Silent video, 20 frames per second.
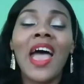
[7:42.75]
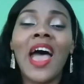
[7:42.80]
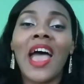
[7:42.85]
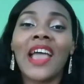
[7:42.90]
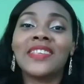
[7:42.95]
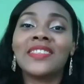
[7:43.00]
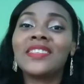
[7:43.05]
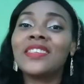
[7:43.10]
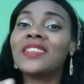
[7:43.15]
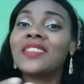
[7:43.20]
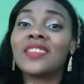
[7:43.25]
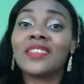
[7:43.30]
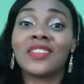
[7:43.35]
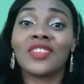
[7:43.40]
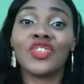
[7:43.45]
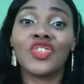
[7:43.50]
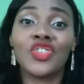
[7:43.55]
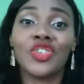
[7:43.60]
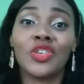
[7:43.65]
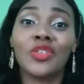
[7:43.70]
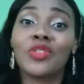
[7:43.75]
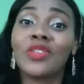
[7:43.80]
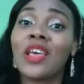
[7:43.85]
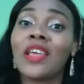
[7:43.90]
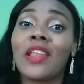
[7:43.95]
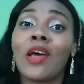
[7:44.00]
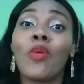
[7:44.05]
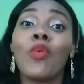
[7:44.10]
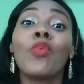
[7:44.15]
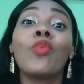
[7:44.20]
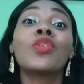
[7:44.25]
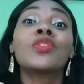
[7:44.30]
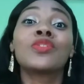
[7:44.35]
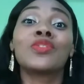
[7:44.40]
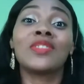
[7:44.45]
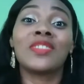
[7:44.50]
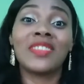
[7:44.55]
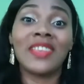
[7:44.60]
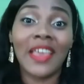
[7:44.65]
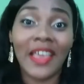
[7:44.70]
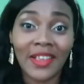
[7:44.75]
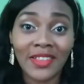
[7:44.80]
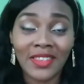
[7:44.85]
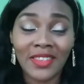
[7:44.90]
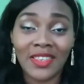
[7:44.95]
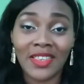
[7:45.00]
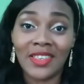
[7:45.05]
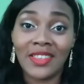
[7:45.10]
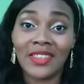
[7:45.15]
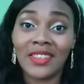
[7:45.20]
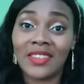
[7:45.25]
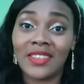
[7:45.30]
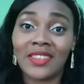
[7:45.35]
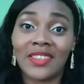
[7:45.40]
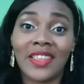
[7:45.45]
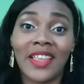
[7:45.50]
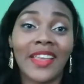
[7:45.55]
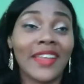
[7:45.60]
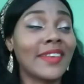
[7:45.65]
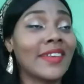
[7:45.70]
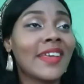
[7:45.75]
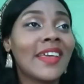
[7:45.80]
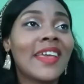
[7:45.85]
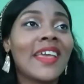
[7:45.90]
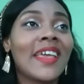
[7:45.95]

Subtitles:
I see it as a shield and I want to text instead.